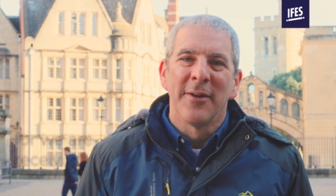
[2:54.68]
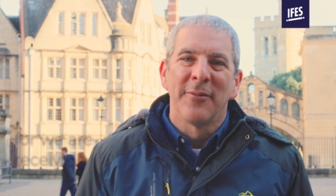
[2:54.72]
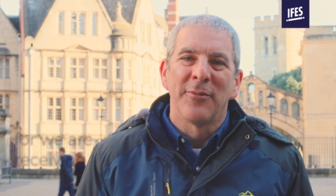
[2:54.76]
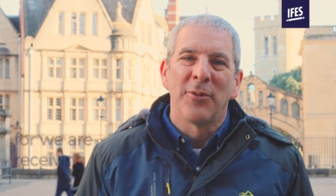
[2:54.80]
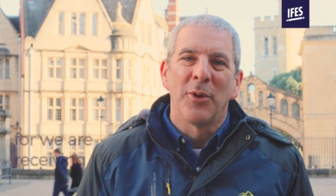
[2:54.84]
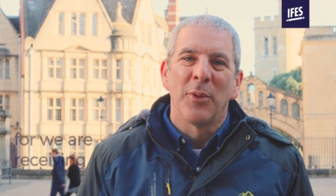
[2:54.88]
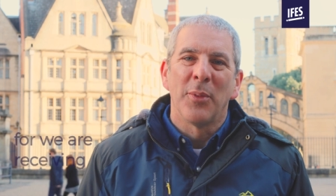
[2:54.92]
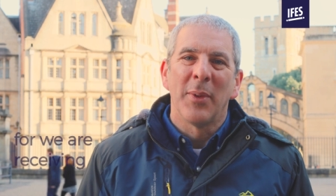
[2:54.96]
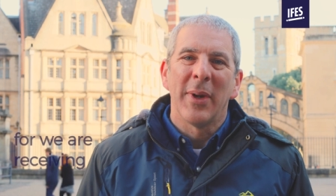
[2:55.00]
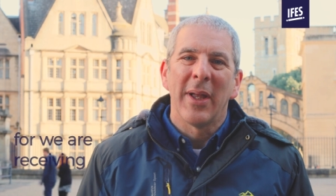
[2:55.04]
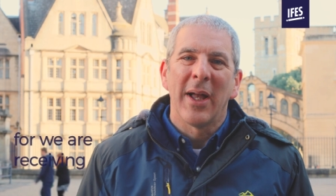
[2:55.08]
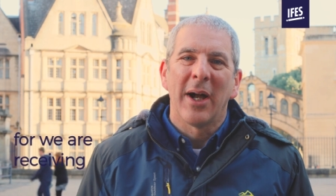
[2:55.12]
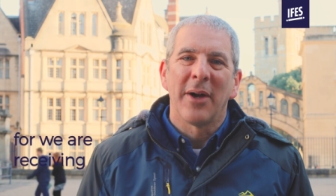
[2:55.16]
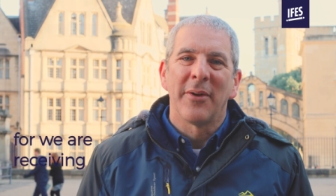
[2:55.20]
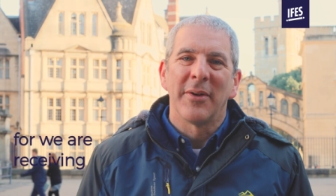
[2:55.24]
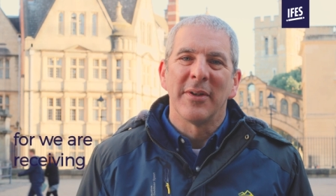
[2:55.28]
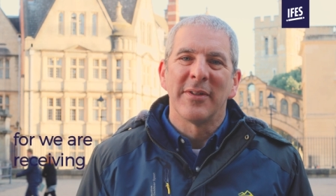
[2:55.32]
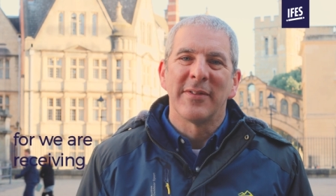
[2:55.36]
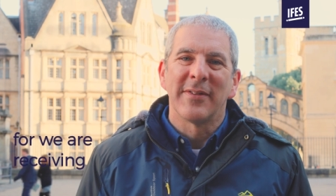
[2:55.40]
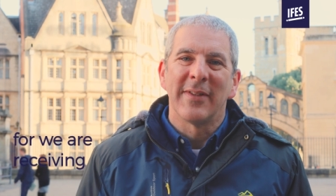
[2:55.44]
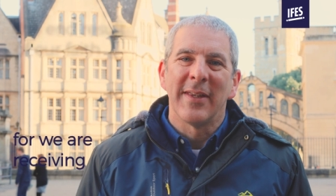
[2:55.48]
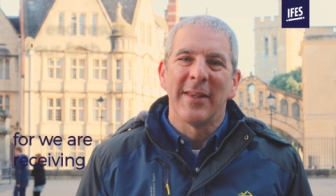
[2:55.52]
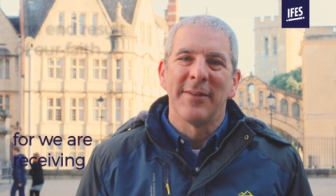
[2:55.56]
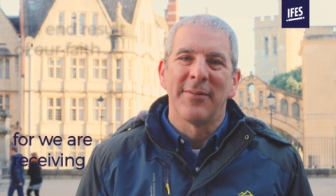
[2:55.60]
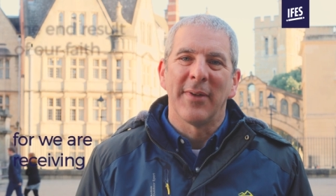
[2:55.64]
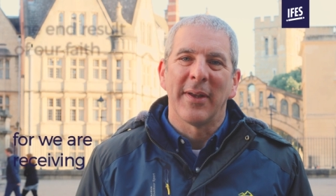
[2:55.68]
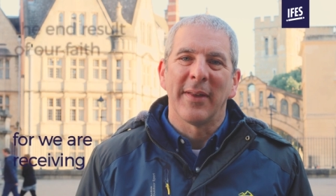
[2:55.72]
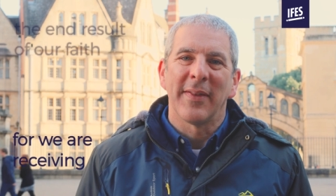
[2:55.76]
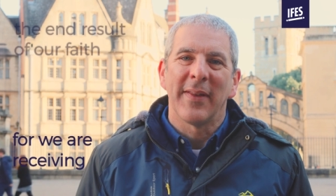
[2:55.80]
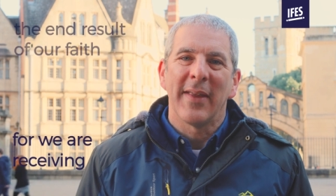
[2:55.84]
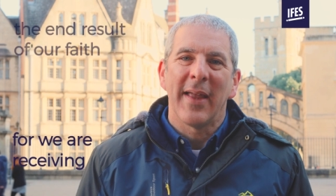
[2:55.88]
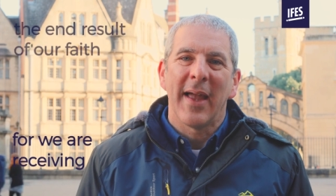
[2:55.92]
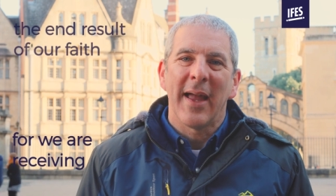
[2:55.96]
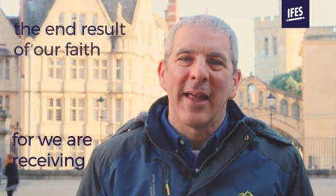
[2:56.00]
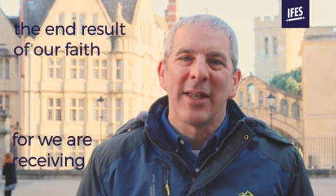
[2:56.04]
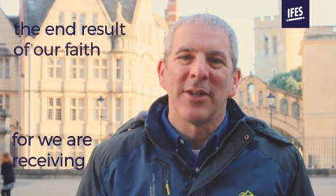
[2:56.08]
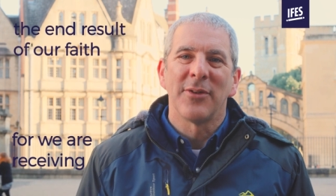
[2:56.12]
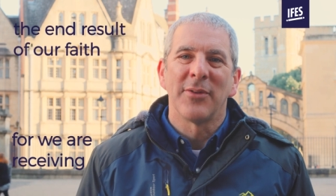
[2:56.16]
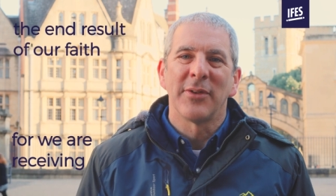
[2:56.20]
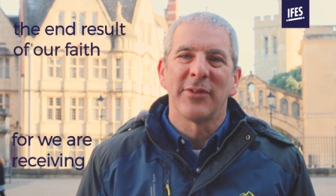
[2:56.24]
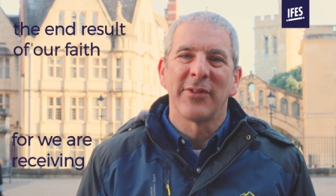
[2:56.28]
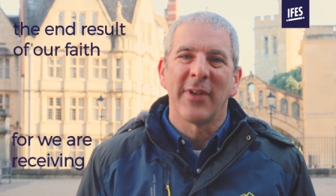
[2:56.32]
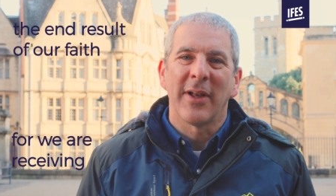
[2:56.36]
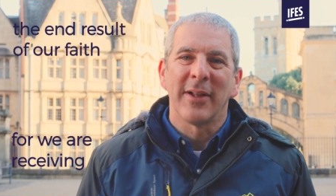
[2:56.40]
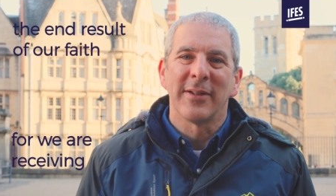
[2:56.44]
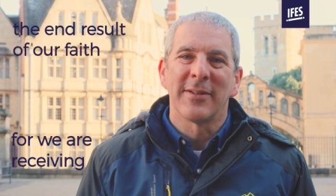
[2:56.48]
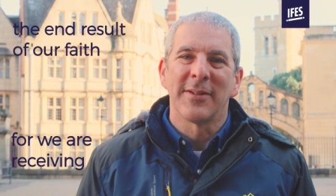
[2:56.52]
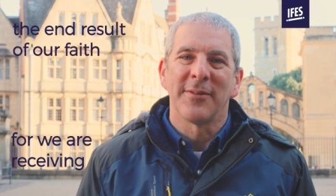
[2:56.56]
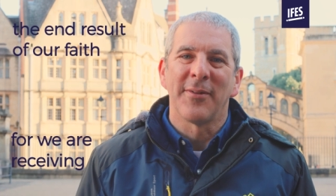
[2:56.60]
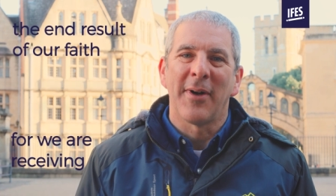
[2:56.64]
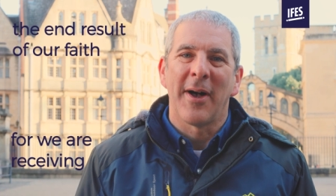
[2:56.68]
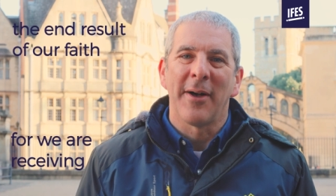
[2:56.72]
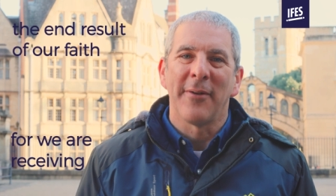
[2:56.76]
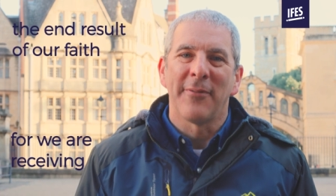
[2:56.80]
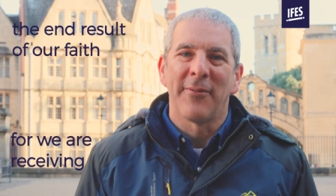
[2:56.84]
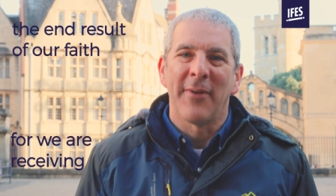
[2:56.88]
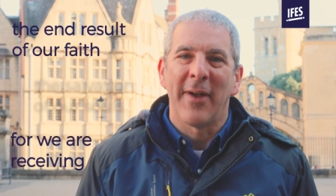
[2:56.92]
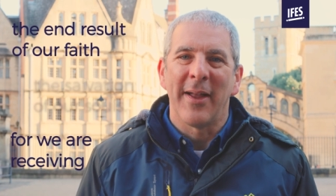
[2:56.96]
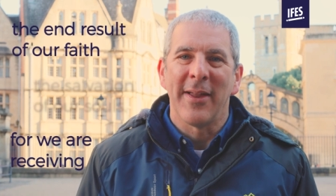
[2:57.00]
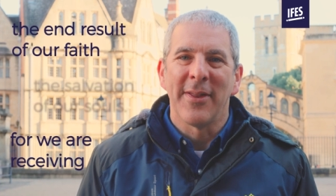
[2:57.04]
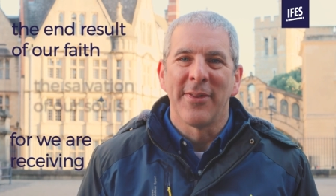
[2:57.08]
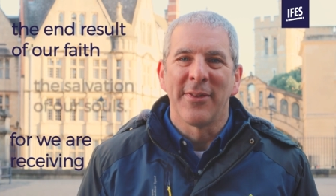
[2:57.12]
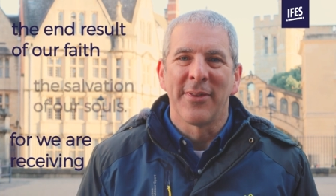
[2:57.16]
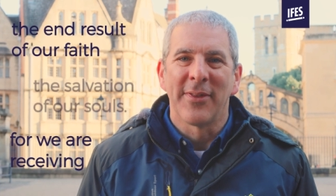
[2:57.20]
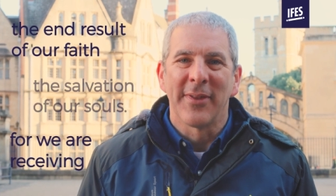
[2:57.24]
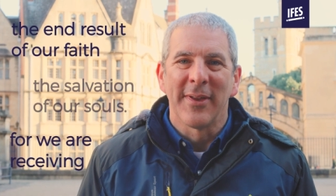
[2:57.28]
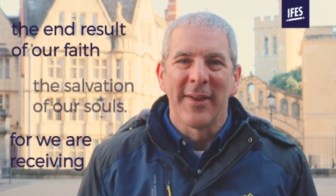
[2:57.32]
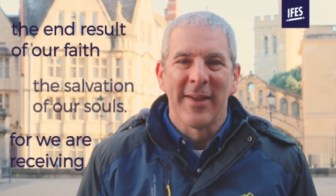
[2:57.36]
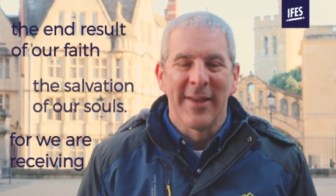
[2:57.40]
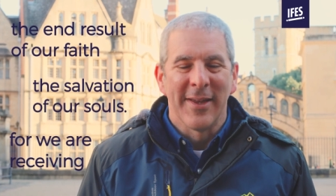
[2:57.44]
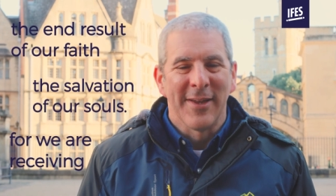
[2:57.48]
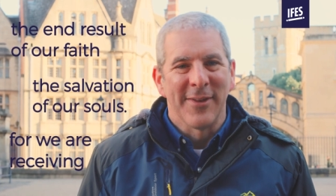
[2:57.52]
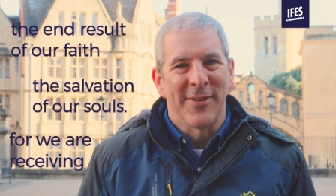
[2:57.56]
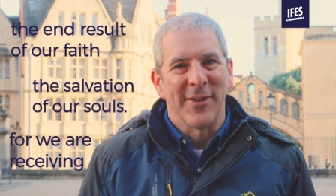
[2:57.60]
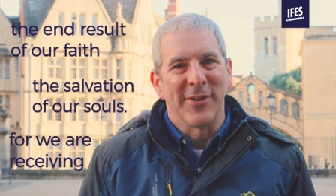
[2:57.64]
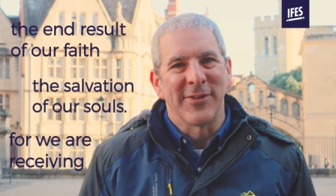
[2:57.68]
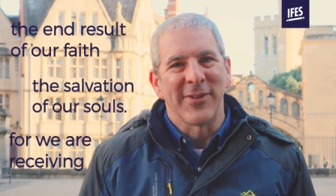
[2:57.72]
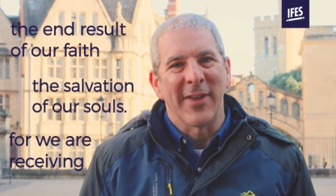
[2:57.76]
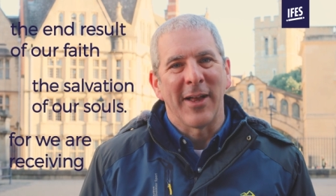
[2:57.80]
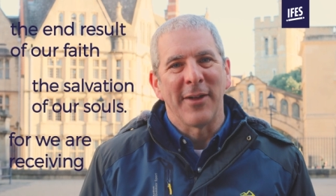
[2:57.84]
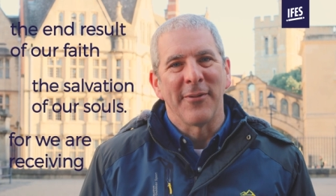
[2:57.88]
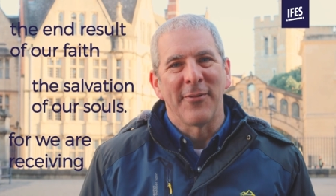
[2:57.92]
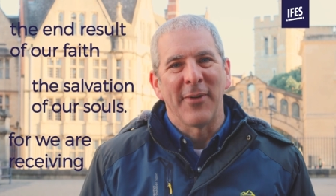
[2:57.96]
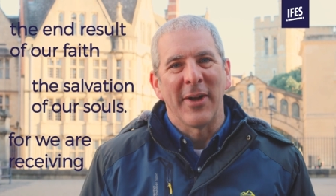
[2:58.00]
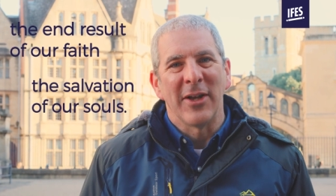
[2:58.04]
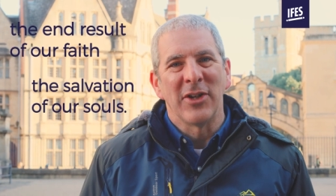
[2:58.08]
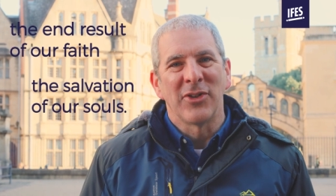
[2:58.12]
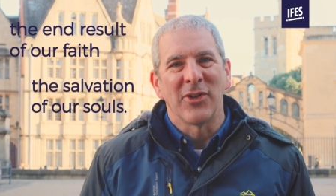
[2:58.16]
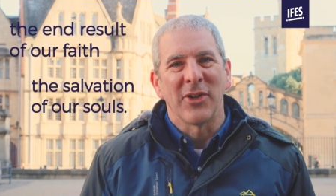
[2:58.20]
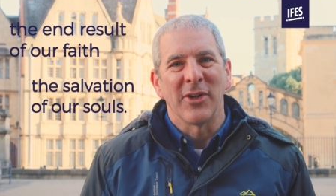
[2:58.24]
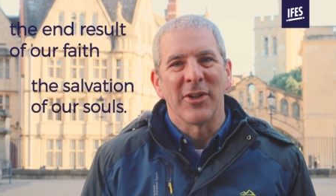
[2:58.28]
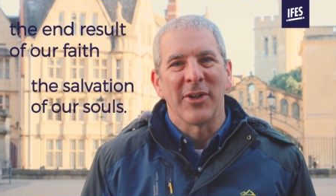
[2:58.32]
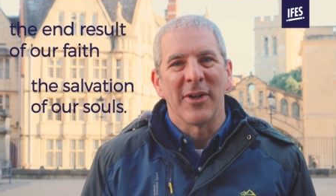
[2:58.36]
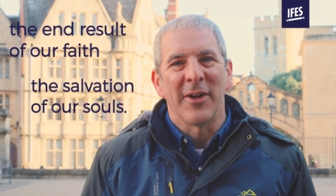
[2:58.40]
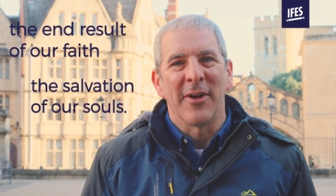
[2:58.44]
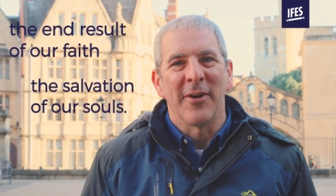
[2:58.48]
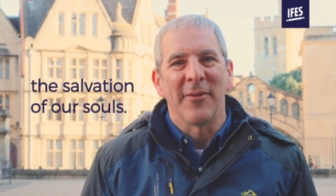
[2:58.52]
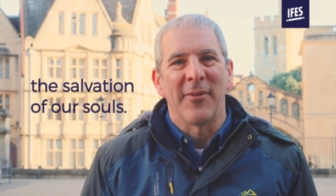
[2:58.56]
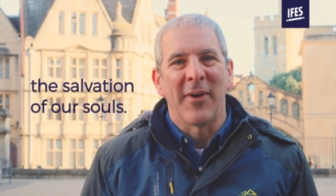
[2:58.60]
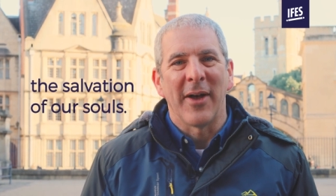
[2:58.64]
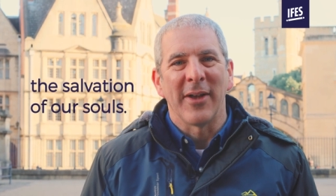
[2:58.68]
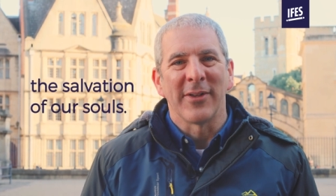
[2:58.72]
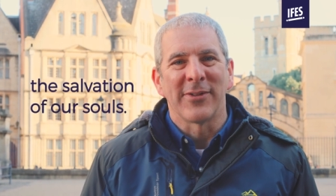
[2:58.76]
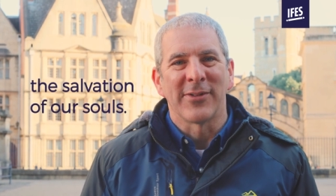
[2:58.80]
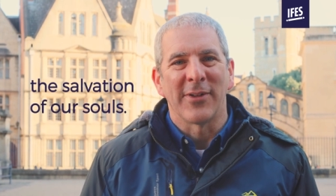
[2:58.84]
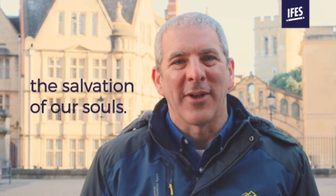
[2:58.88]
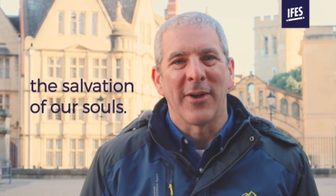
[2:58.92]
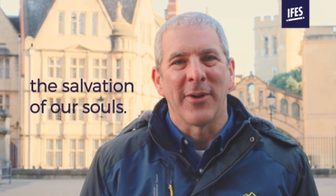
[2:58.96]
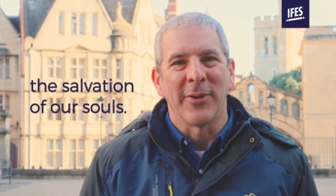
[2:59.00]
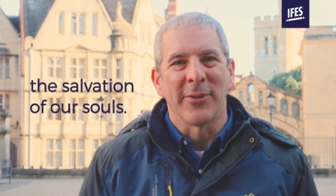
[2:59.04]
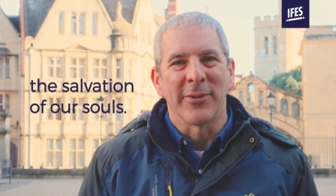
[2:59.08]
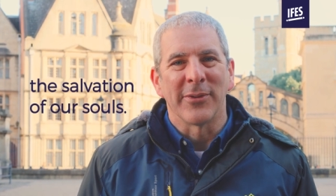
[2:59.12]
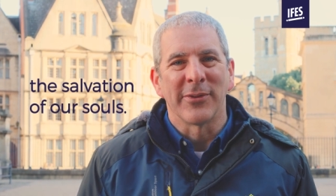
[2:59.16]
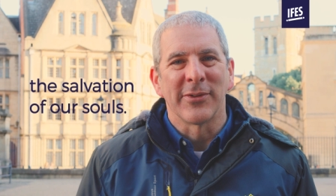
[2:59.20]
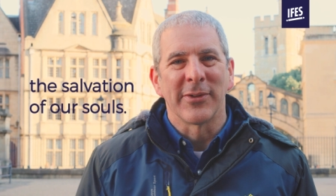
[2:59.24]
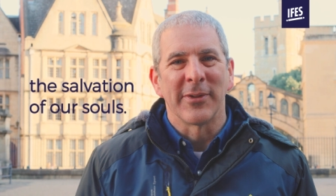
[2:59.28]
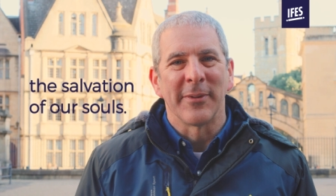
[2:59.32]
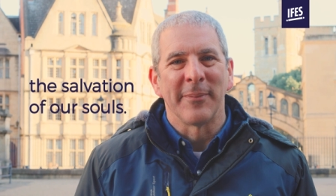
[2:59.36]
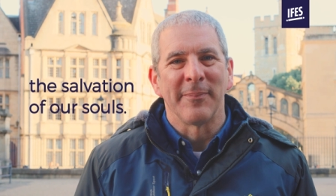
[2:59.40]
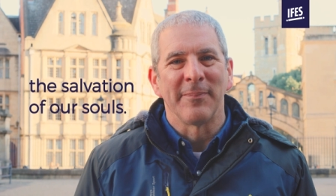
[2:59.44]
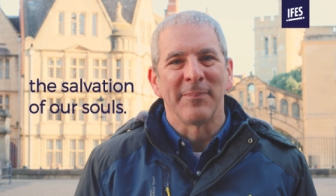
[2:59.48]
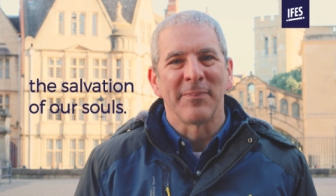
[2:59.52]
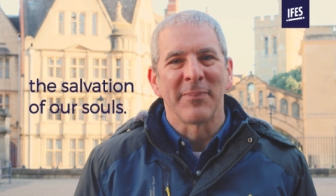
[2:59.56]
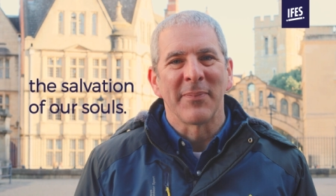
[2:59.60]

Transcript: for we are receiving the end result of our faith, the salvation of our souls.